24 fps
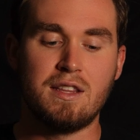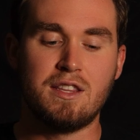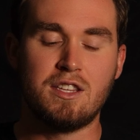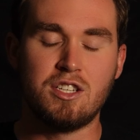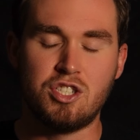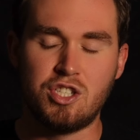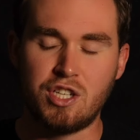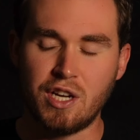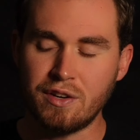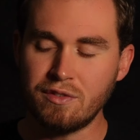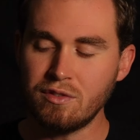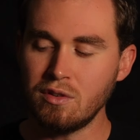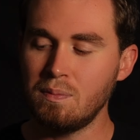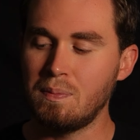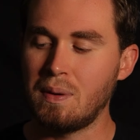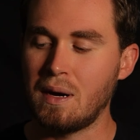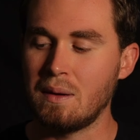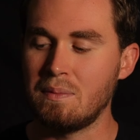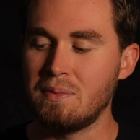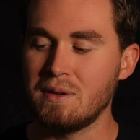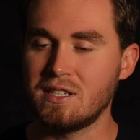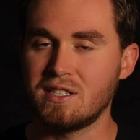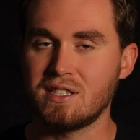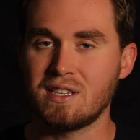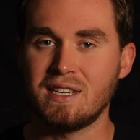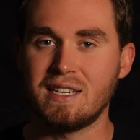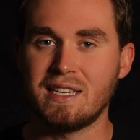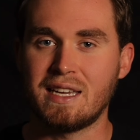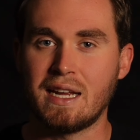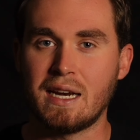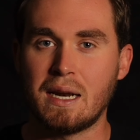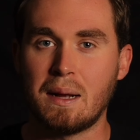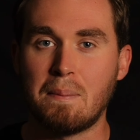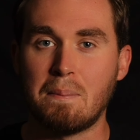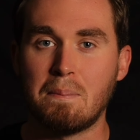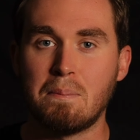the general public's going to
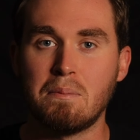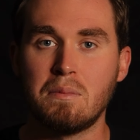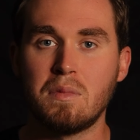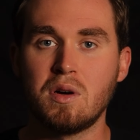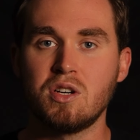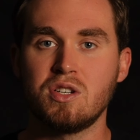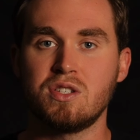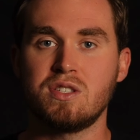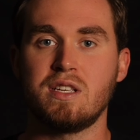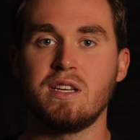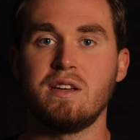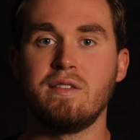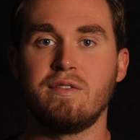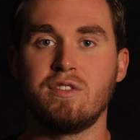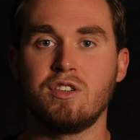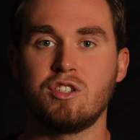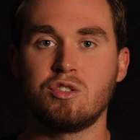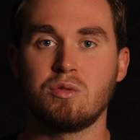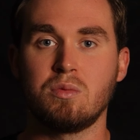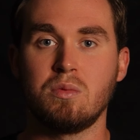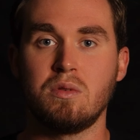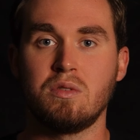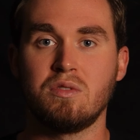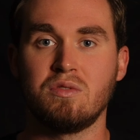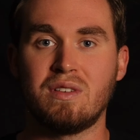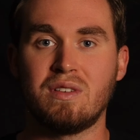get immersed in virtual